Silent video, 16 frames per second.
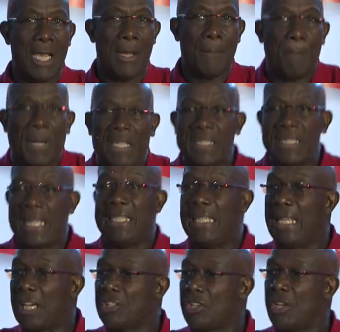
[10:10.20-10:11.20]
But in an
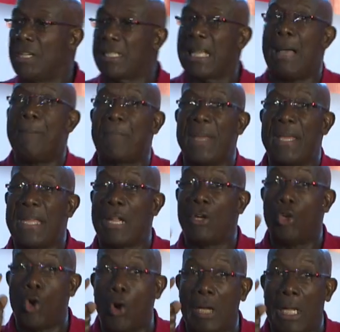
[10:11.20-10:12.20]
election campaign,
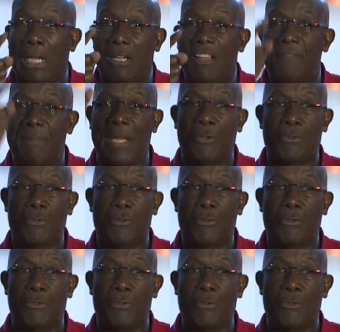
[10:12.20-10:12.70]
a local government